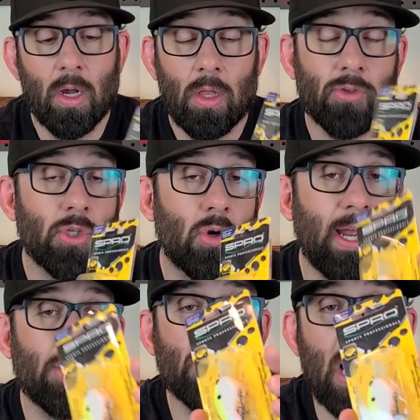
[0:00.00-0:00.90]
those are
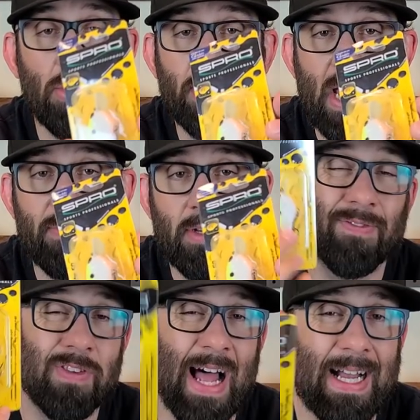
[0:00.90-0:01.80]
great shallow diving,
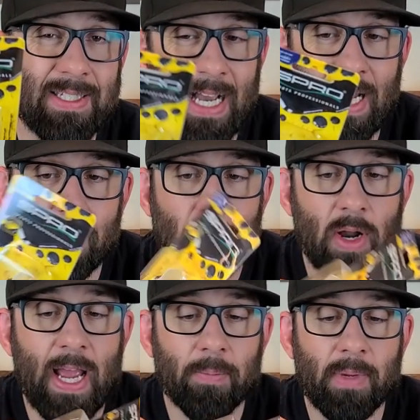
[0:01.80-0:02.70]
flat-sided
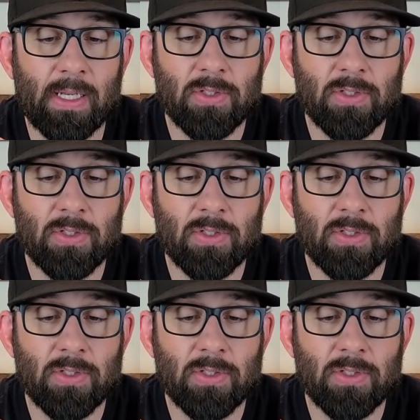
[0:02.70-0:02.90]
crankbait.